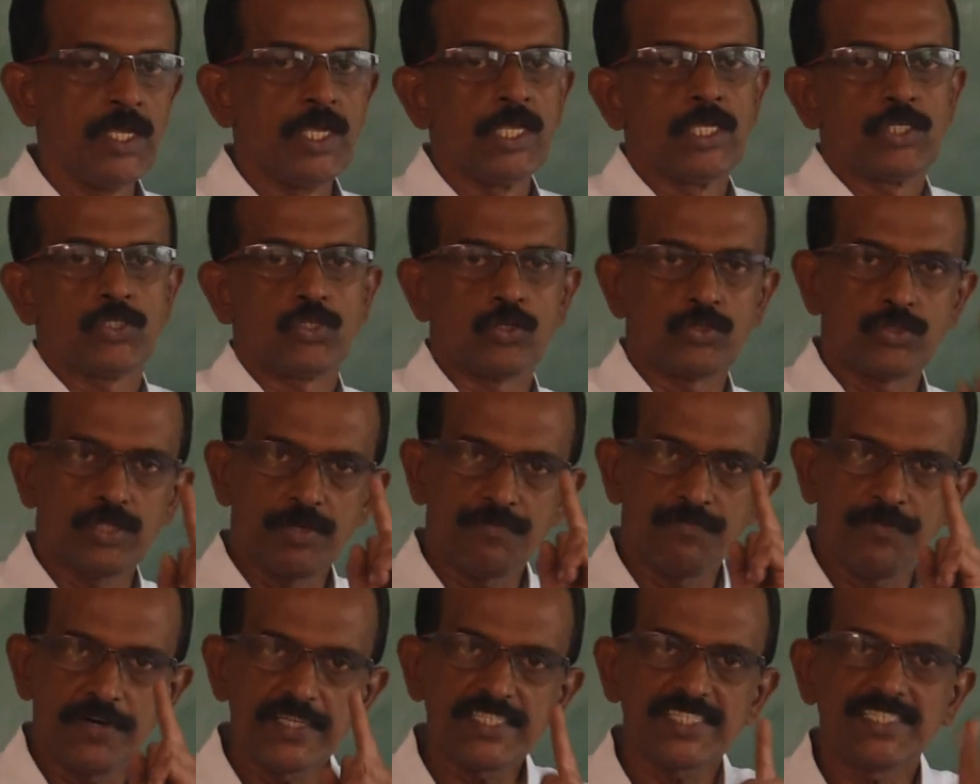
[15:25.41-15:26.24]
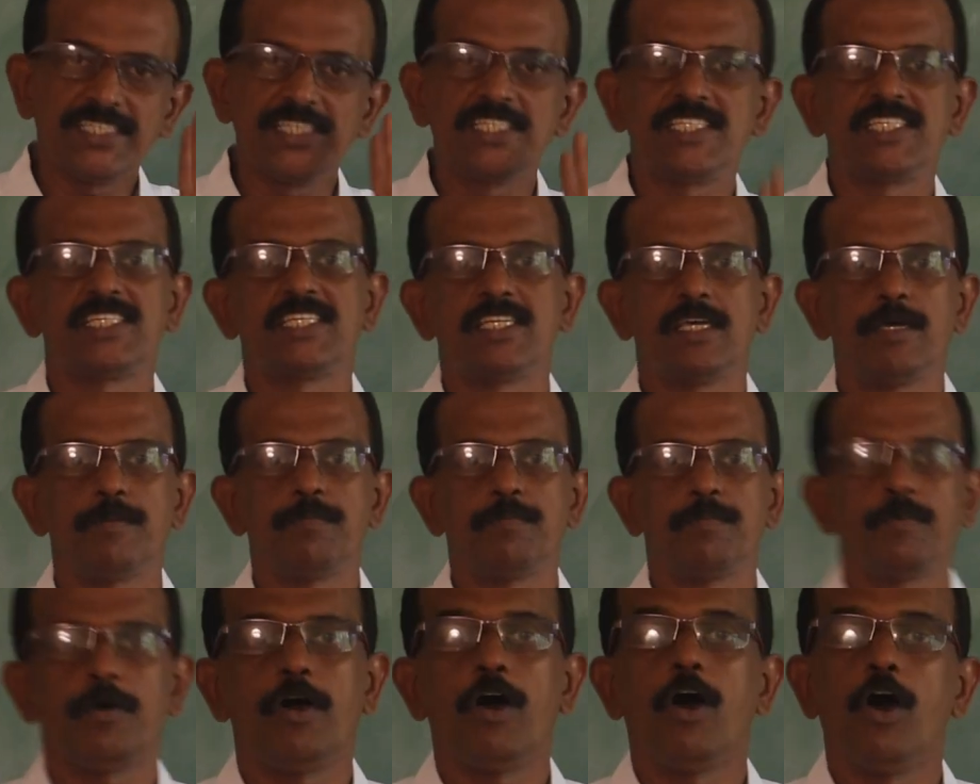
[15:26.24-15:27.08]
So, the first
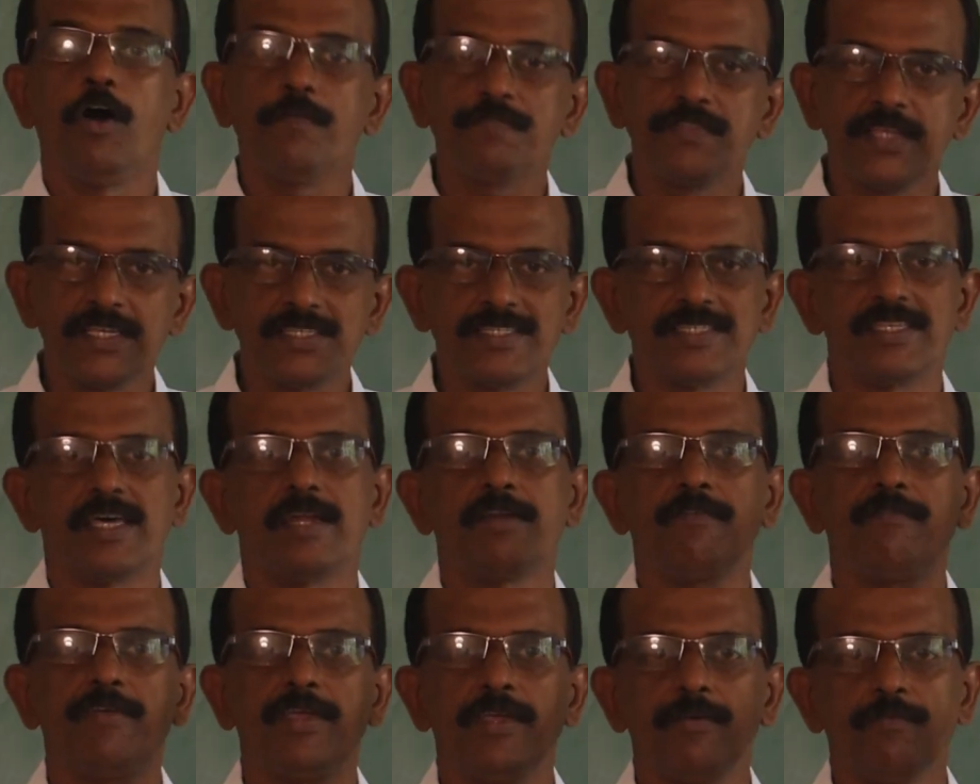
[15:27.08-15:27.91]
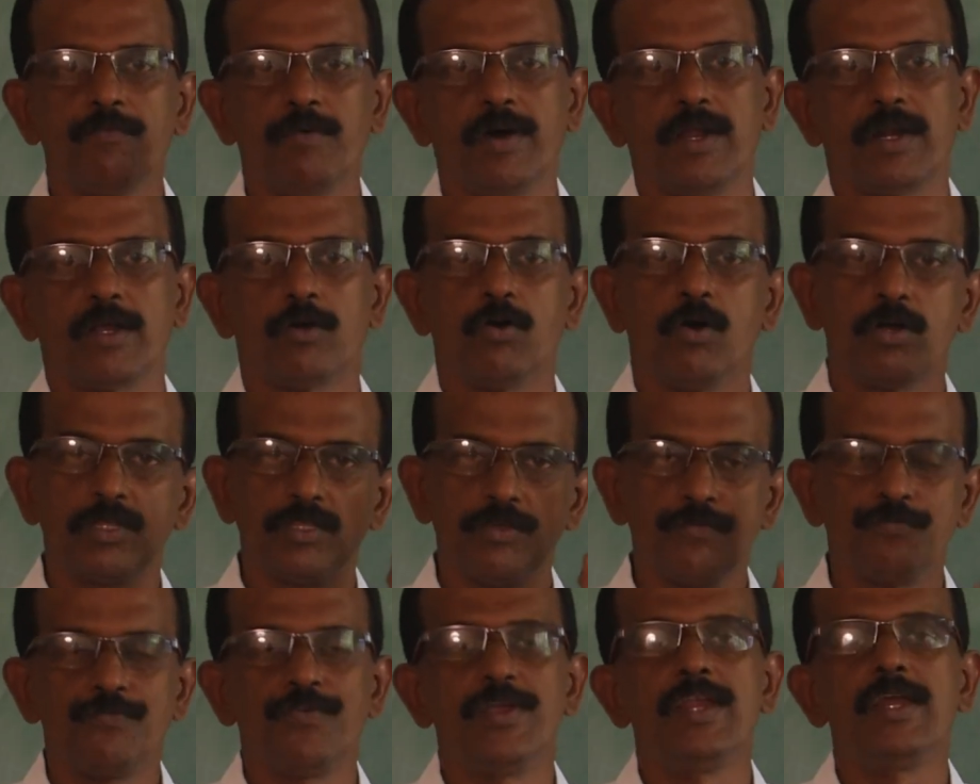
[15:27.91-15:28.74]
step of the survey work or the
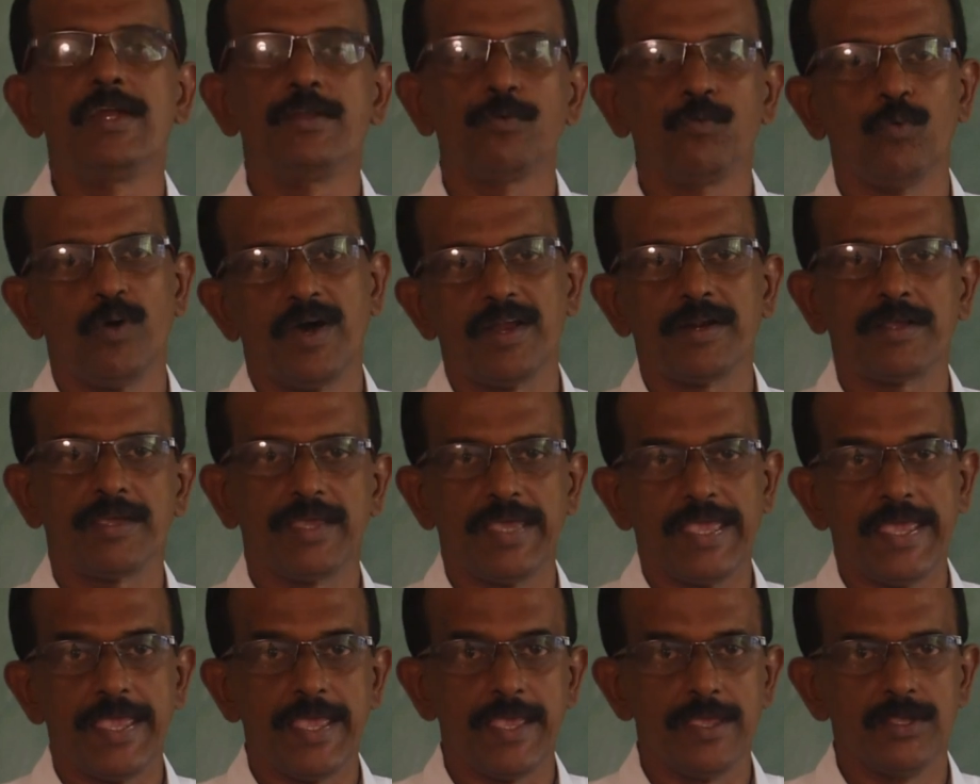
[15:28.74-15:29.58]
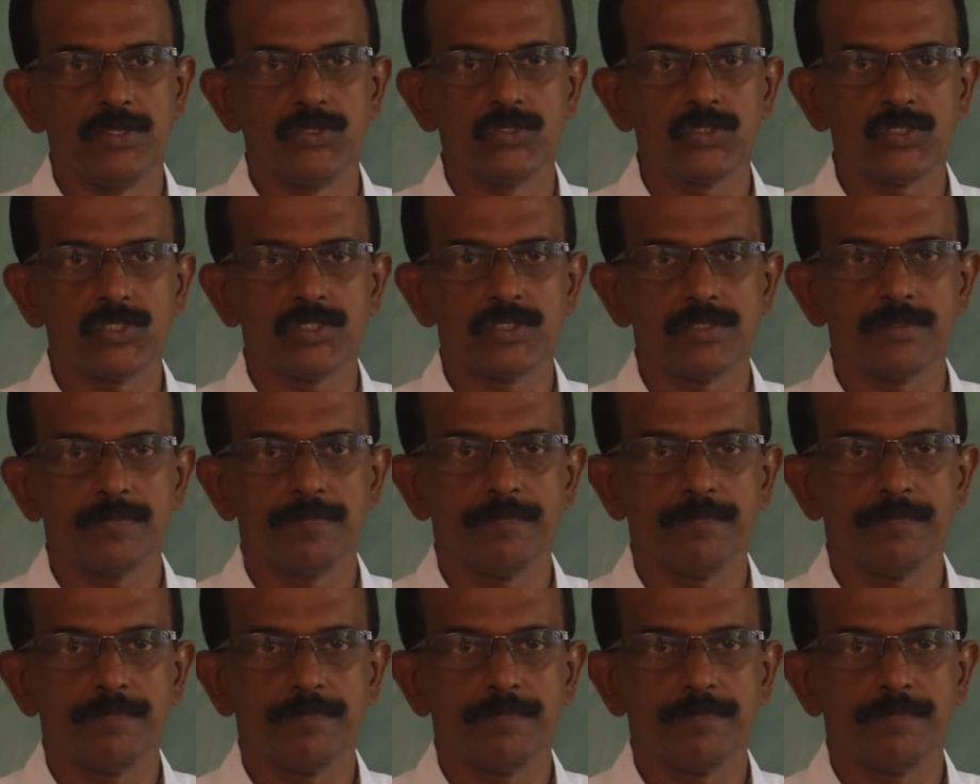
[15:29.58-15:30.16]
field work is